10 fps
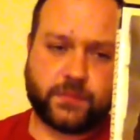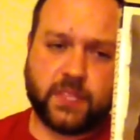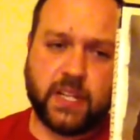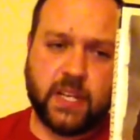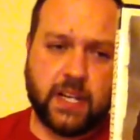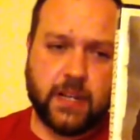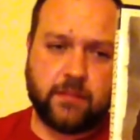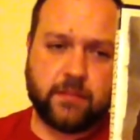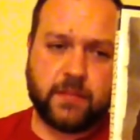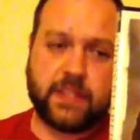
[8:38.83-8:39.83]

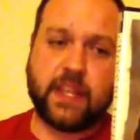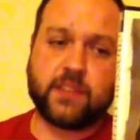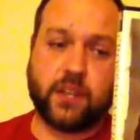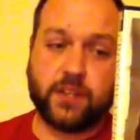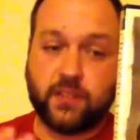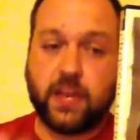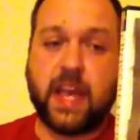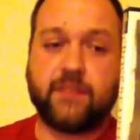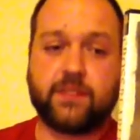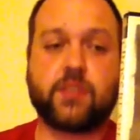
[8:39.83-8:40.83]
It does also
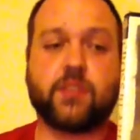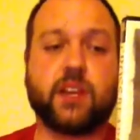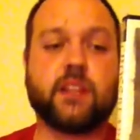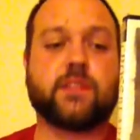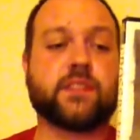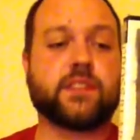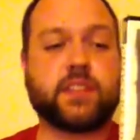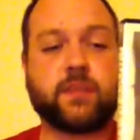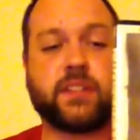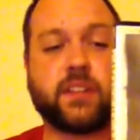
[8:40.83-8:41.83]
have the trailer for The
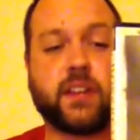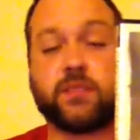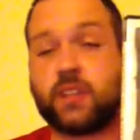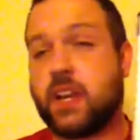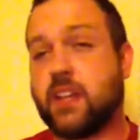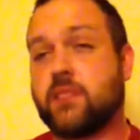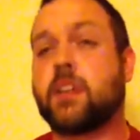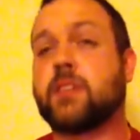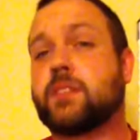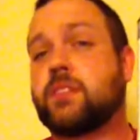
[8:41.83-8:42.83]
Cemetery, which I highly
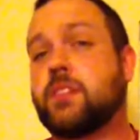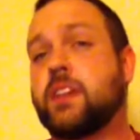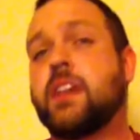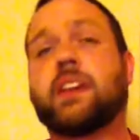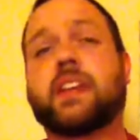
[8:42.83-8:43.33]
recommend checking out.